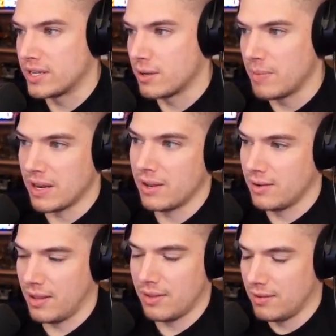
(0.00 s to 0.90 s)
and mid
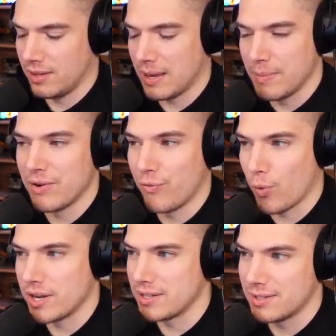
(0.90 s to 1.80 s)
and like mid
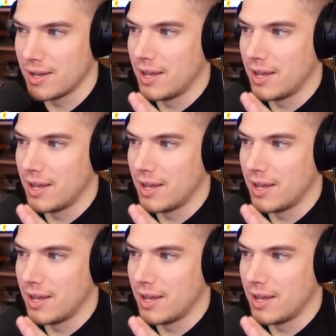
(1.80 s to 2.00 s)
40s.